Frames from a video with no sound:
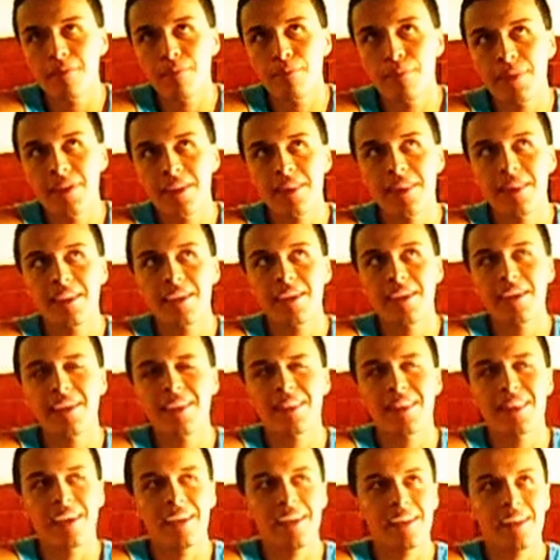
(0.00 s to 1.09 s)
But
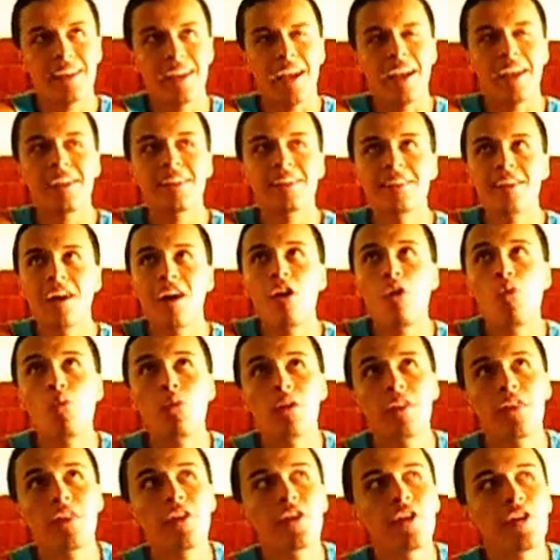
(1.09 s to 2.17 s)
then like I got
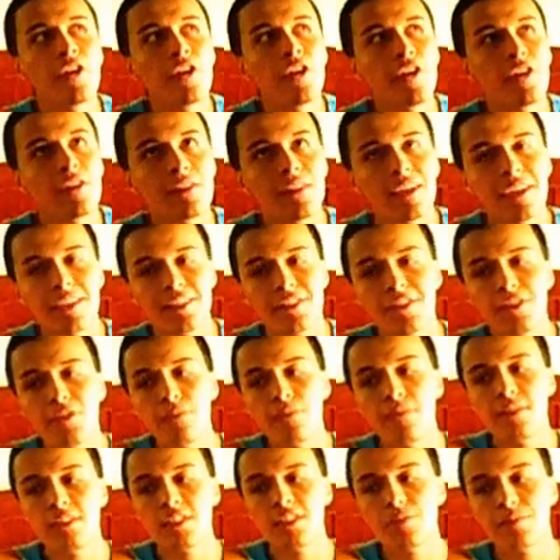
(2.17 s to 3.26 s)
with her like 2
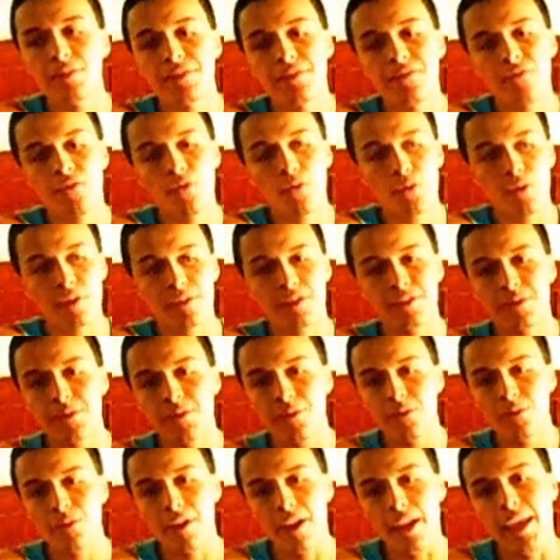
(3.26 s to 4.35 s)
months before
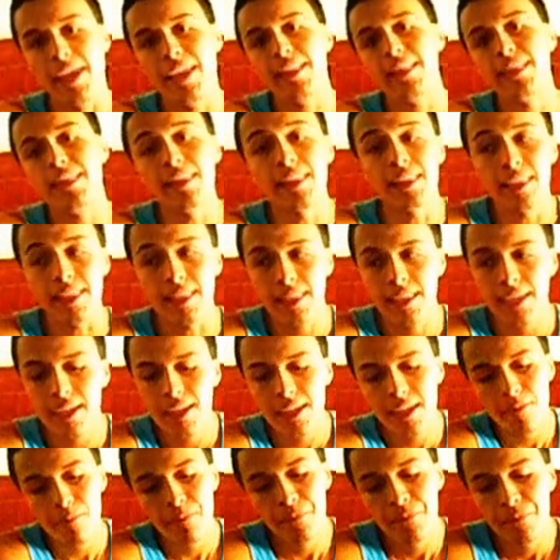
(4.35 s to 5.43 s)
school ended,
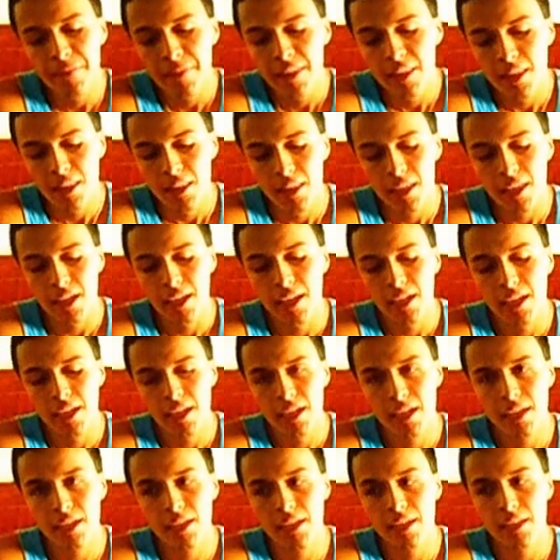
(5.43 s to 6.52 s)

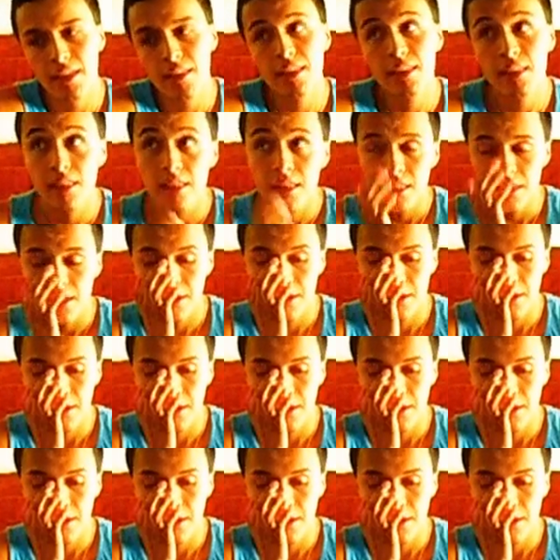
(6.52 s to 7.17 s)
and